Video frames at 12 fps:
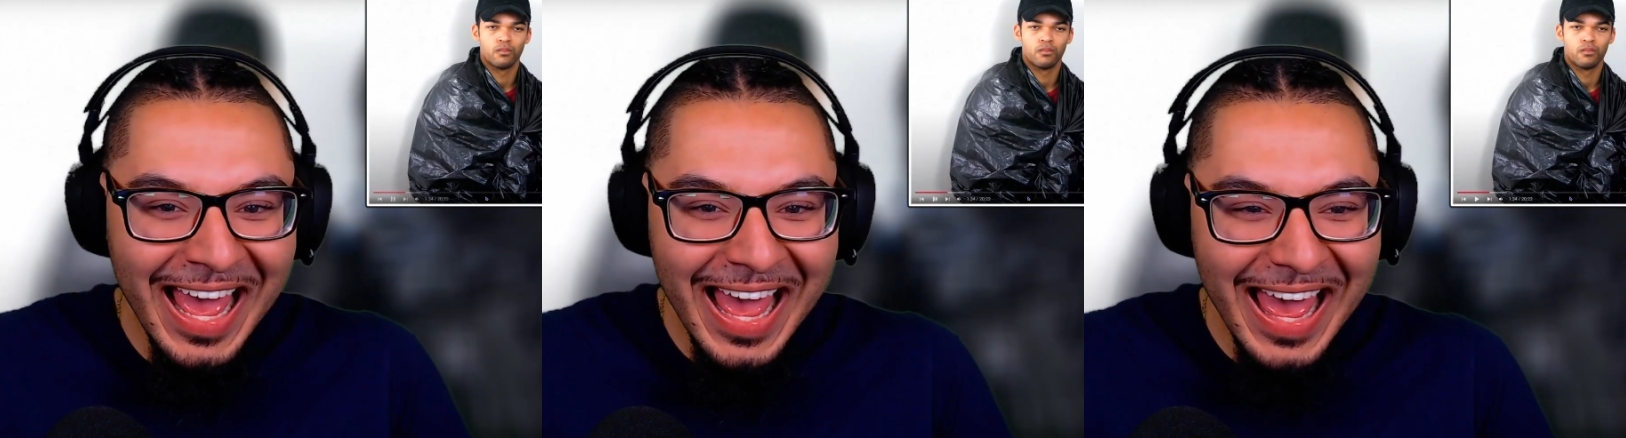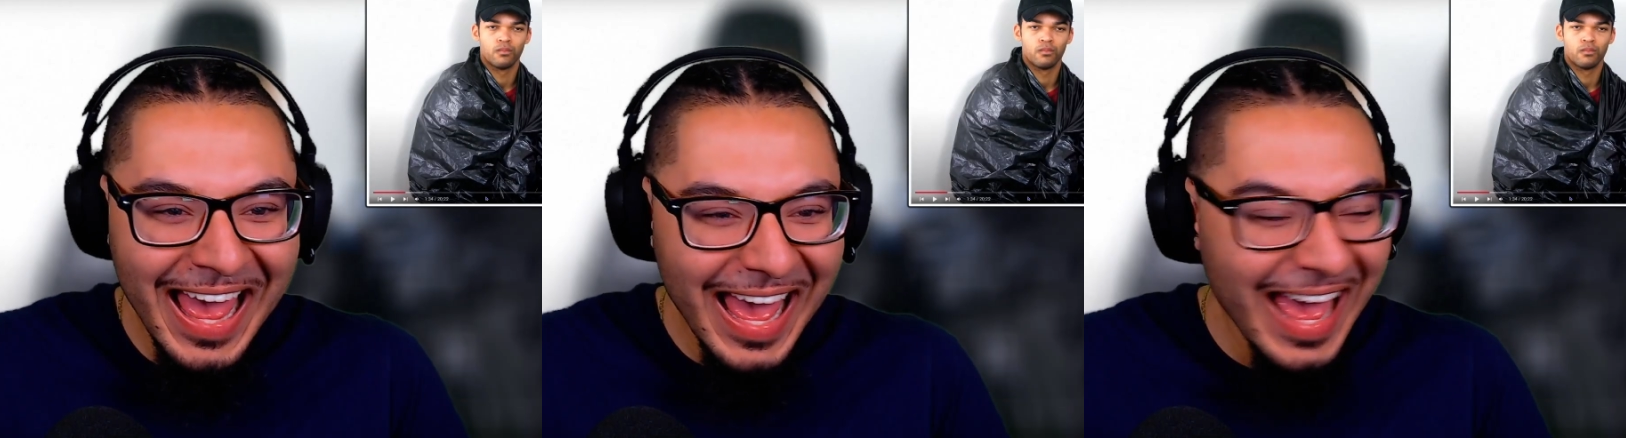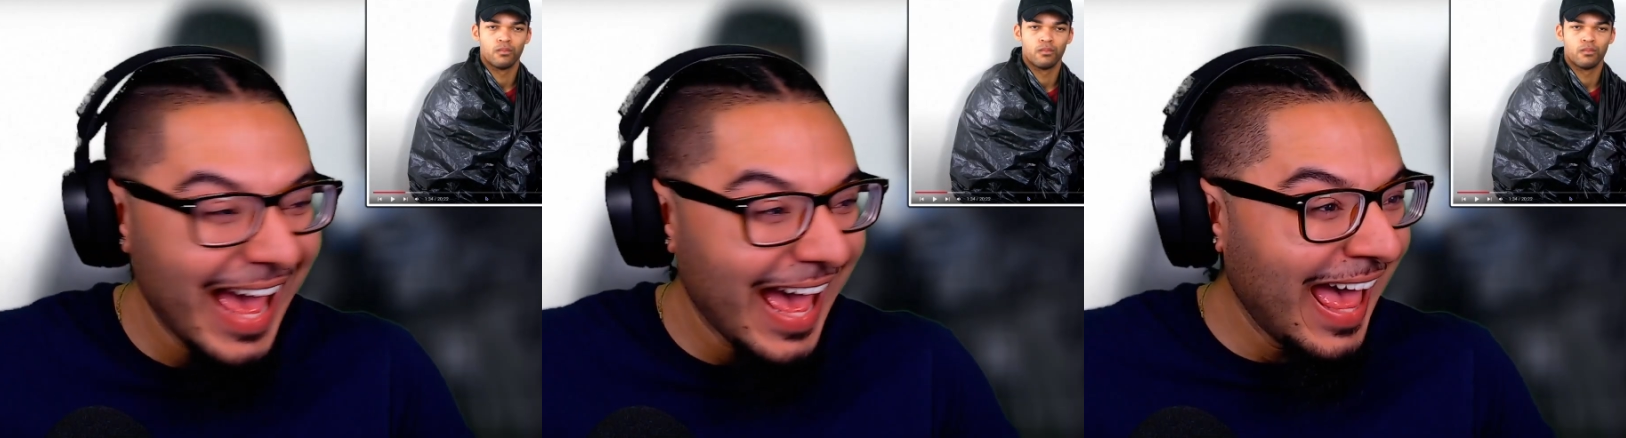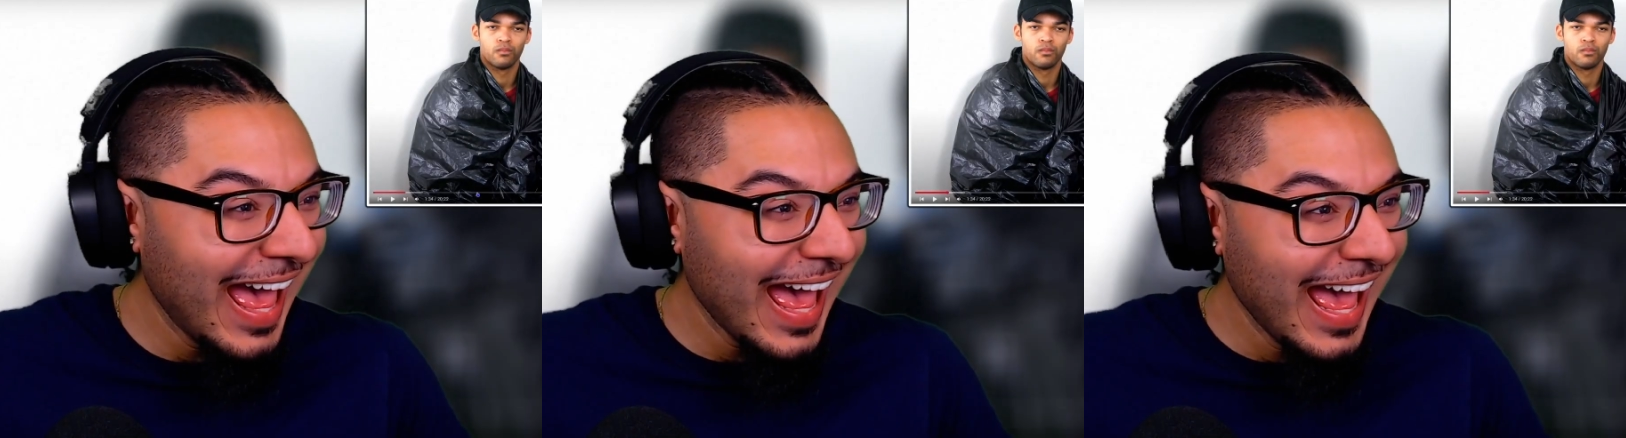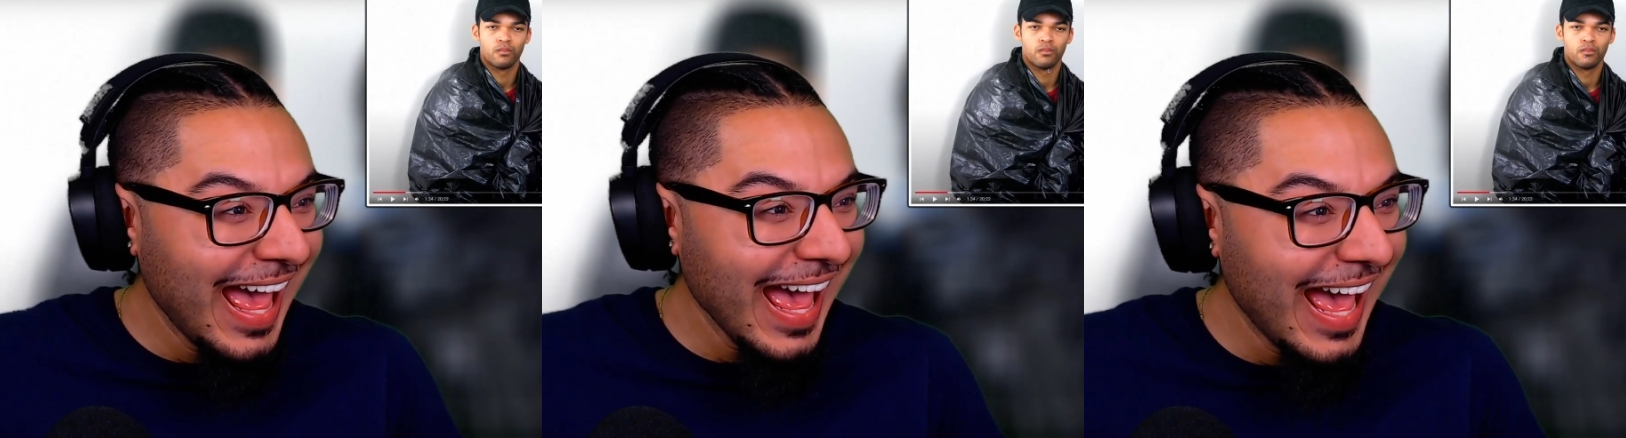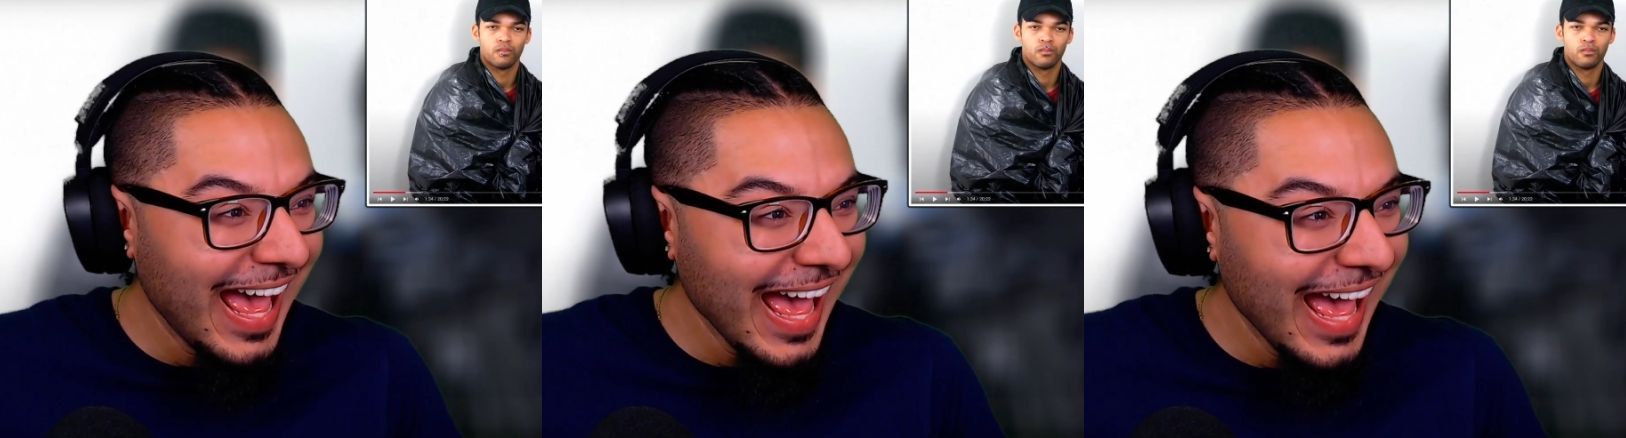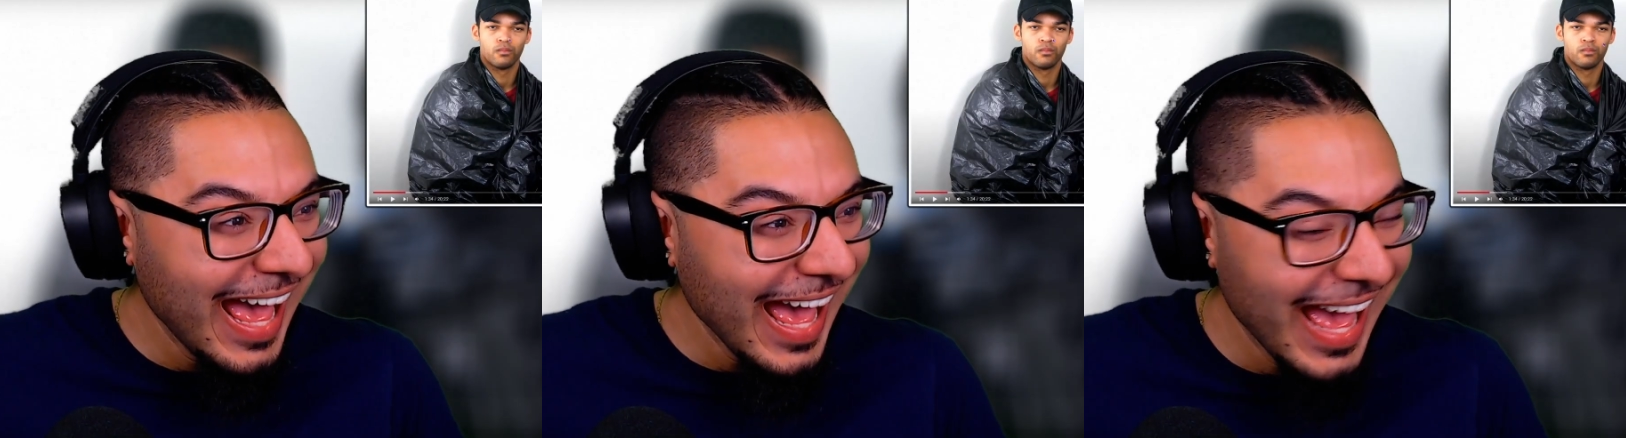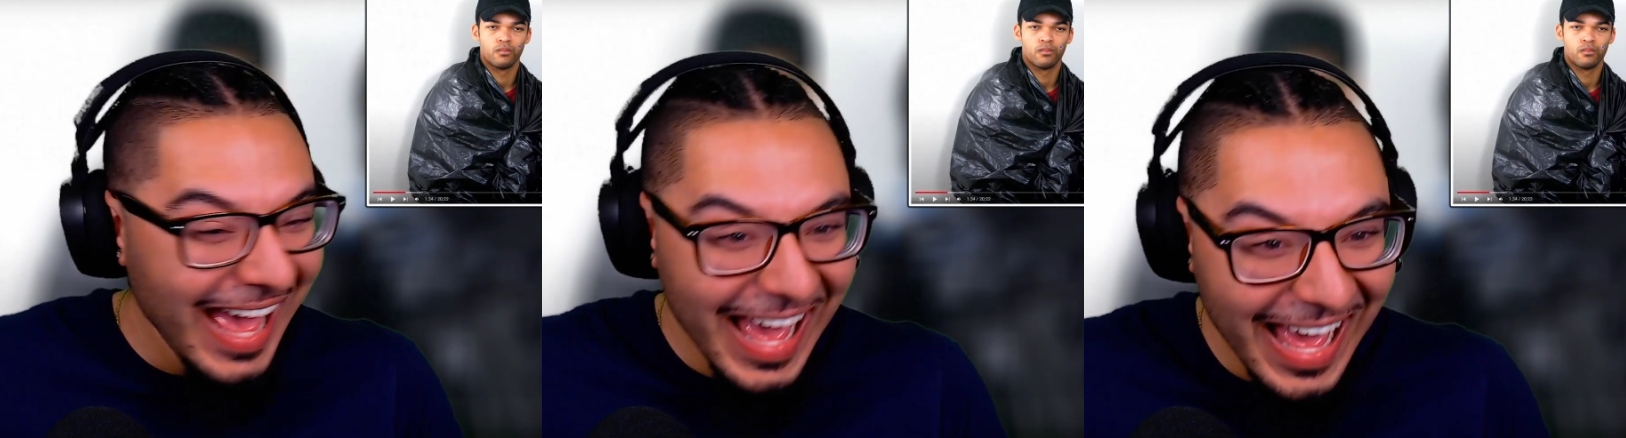
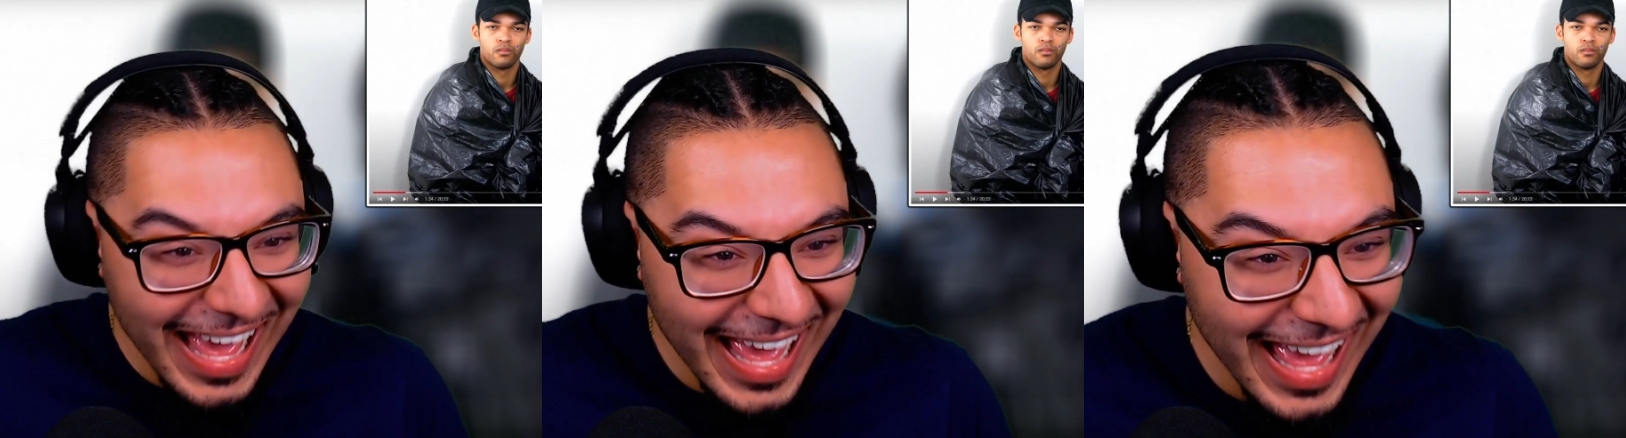[no speech]